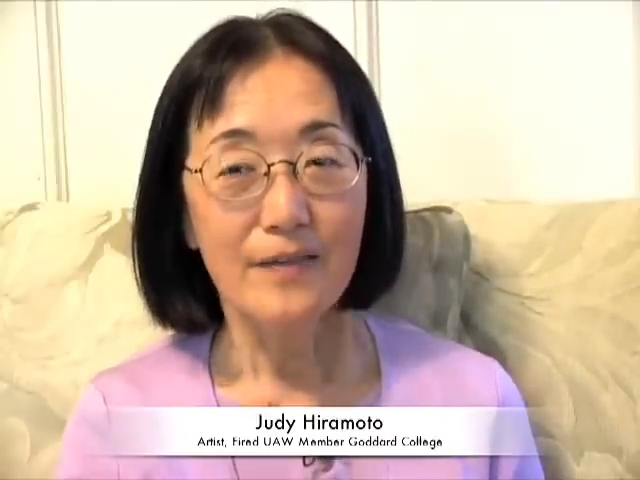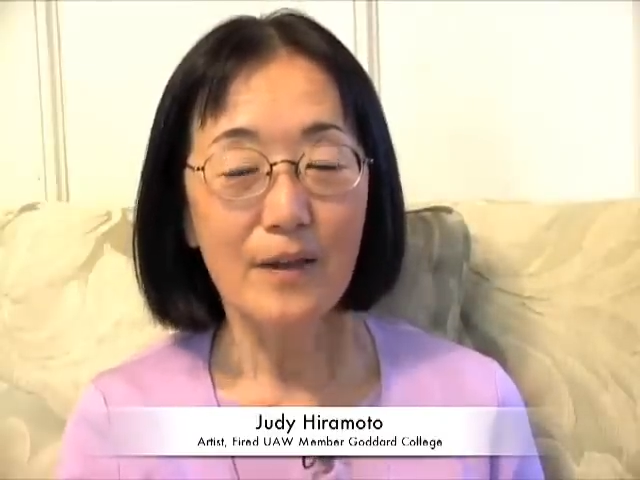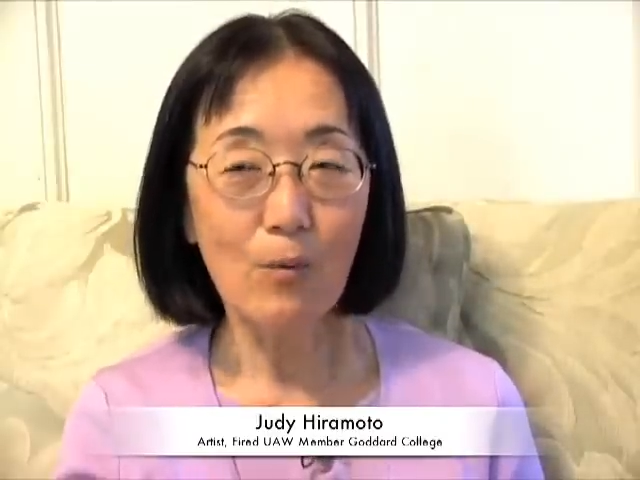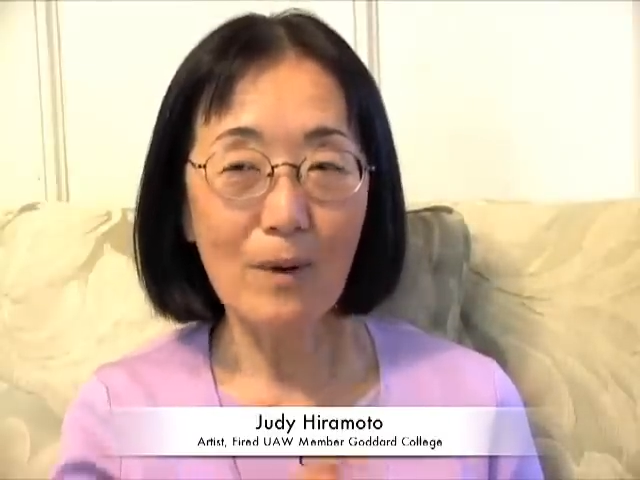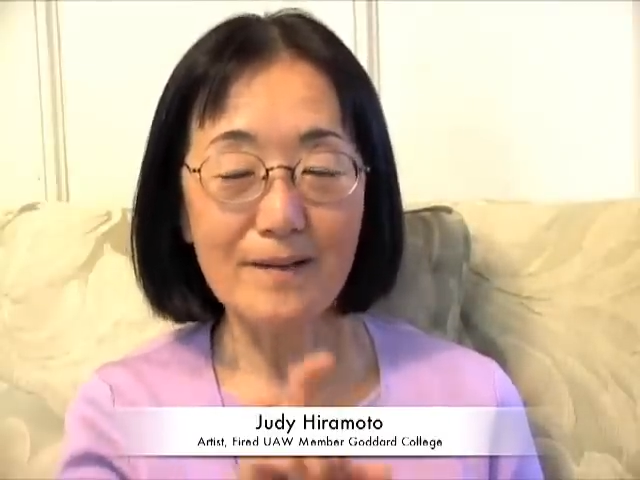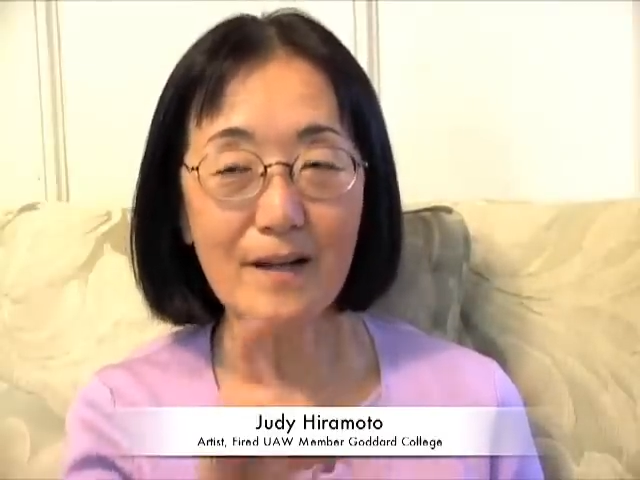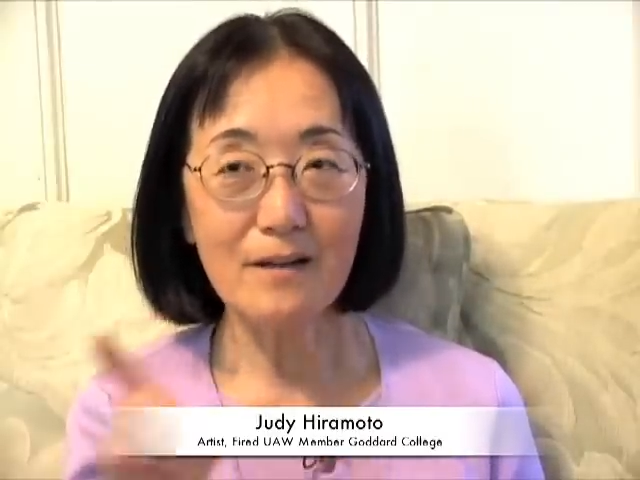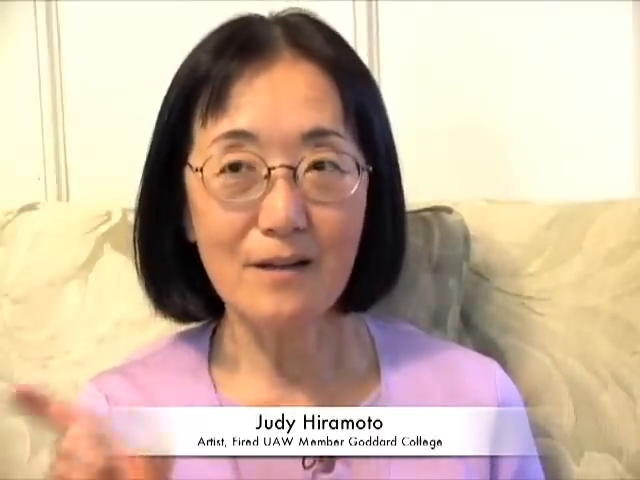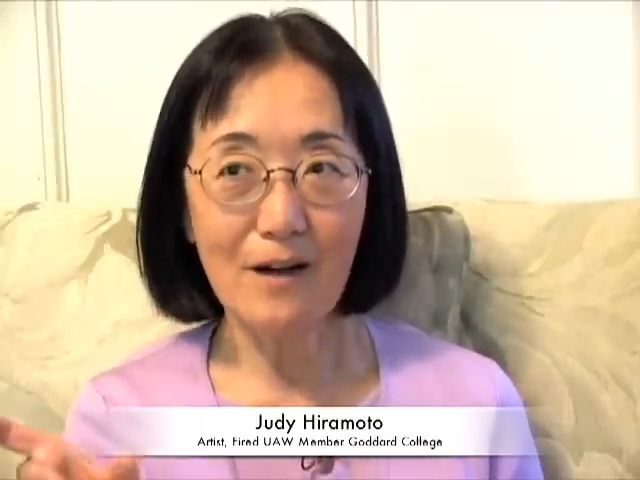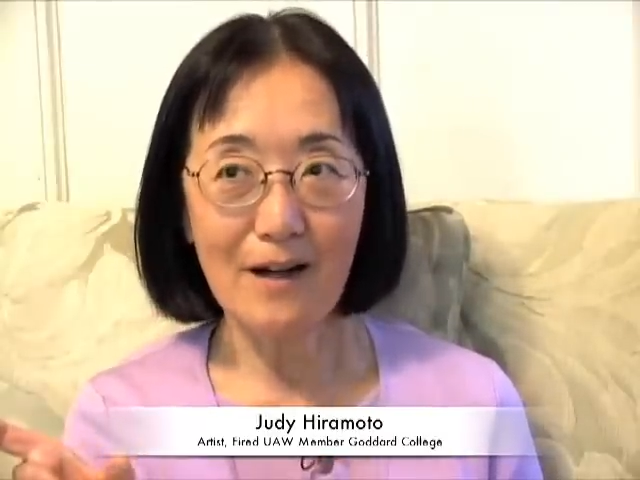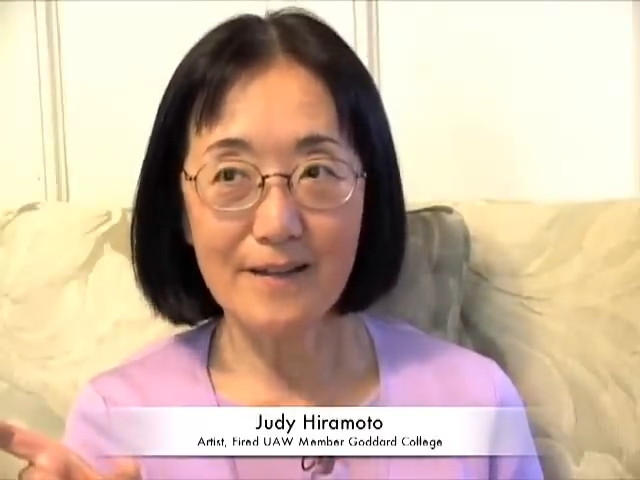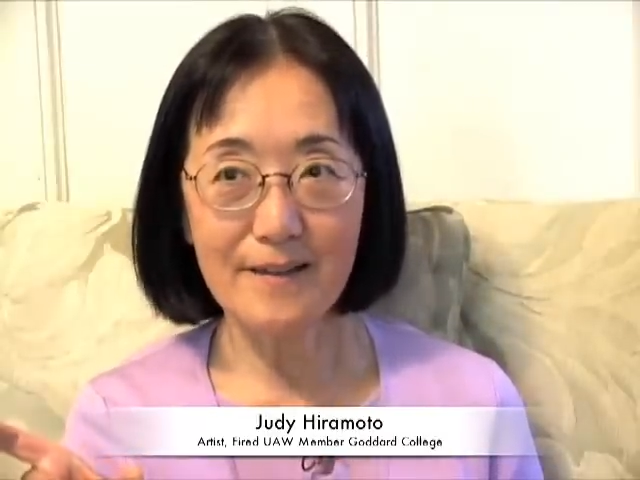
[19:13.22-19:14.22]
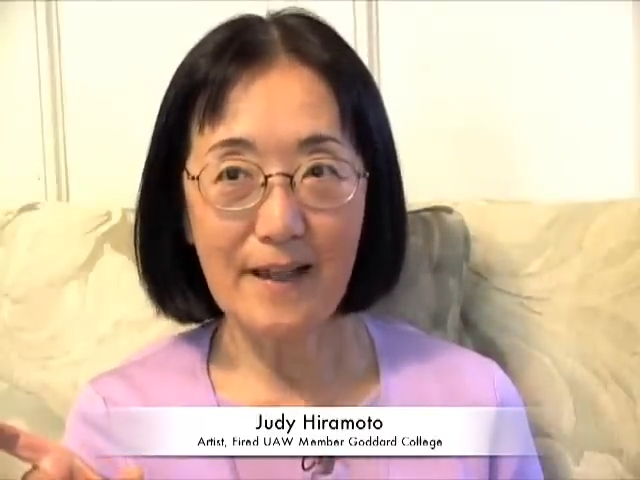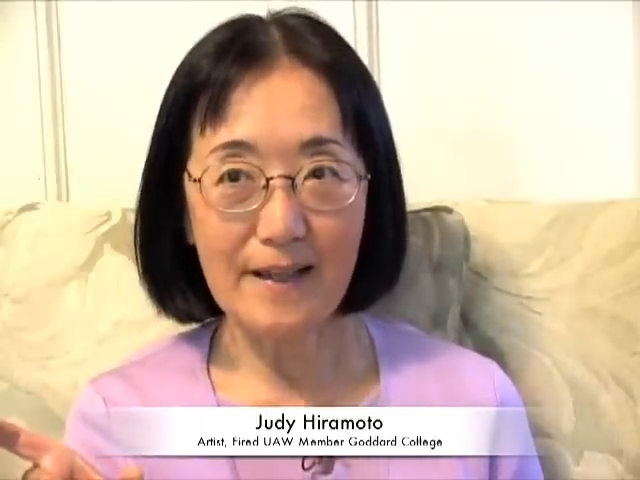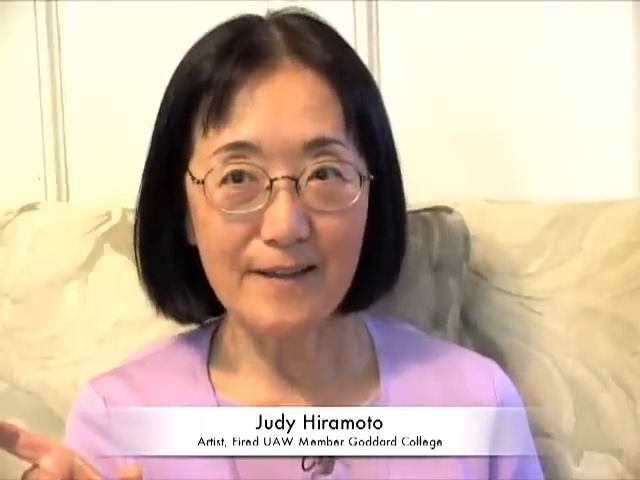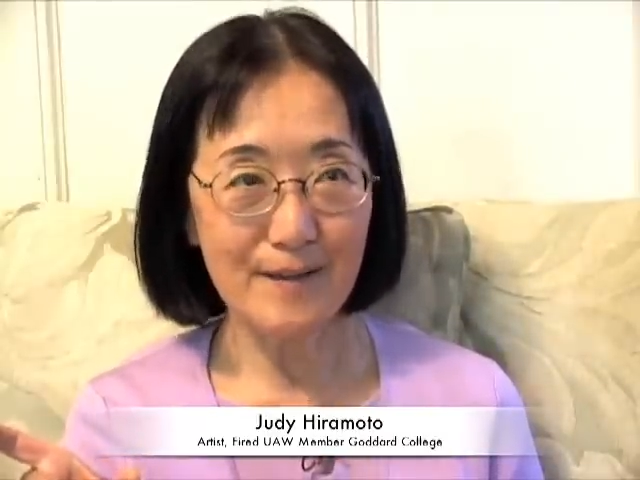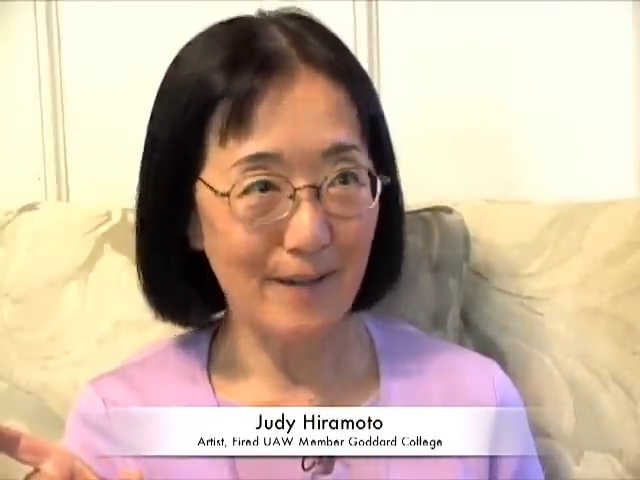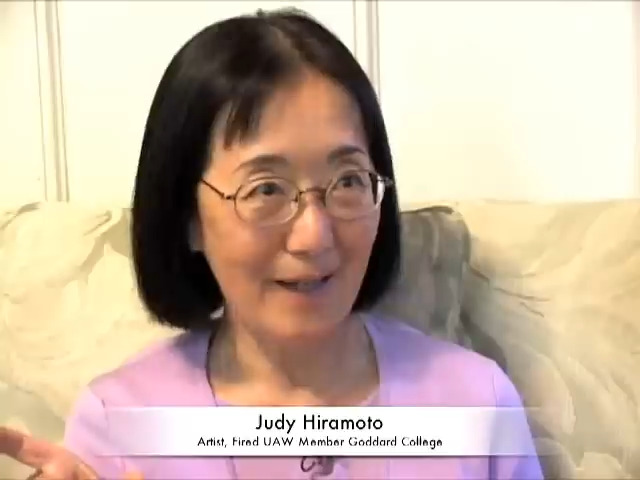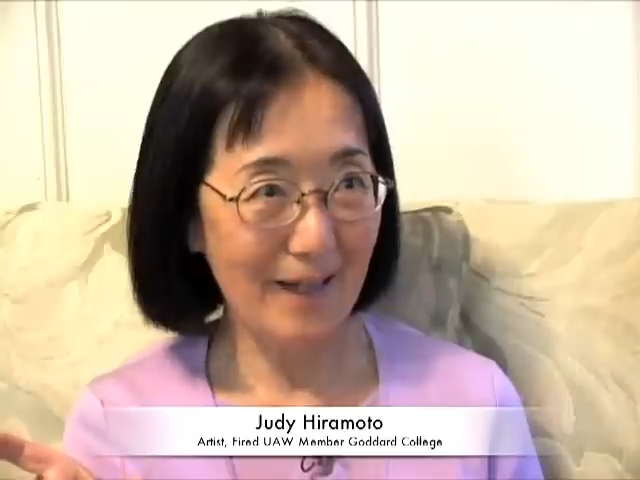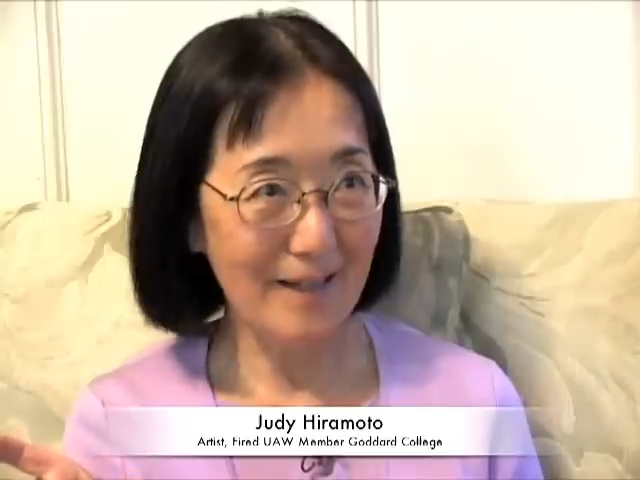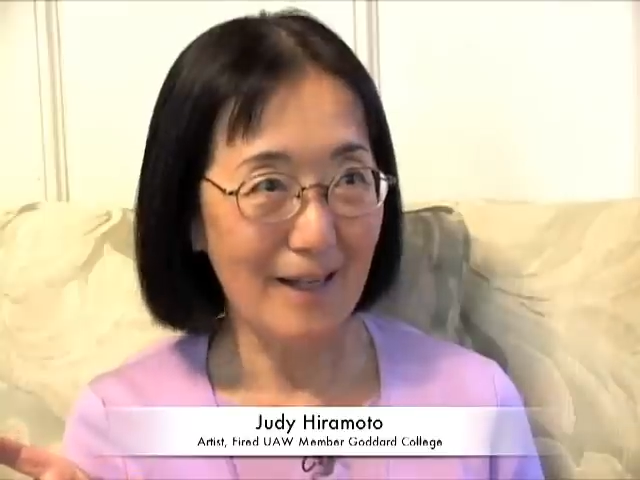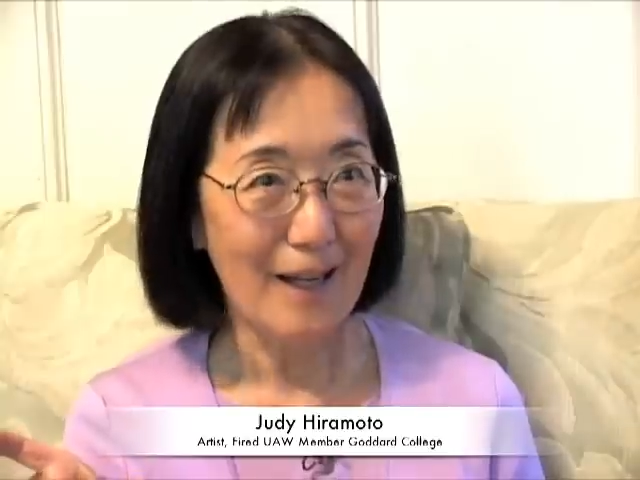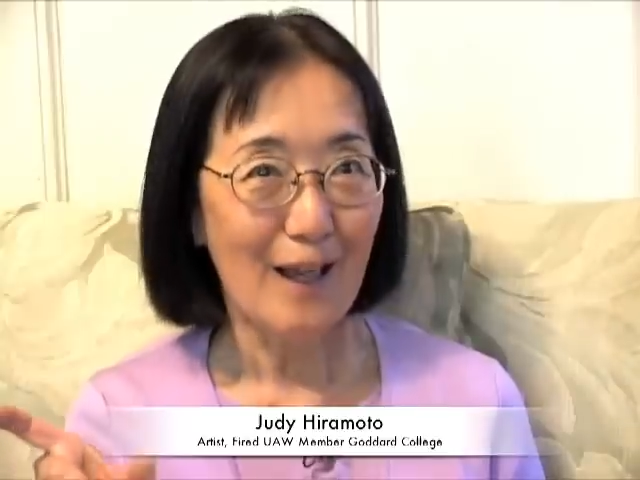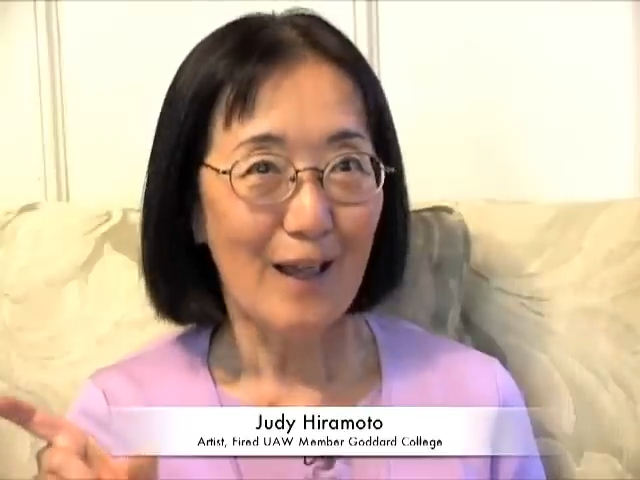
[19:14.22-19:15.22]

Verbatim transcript: there was a clause that said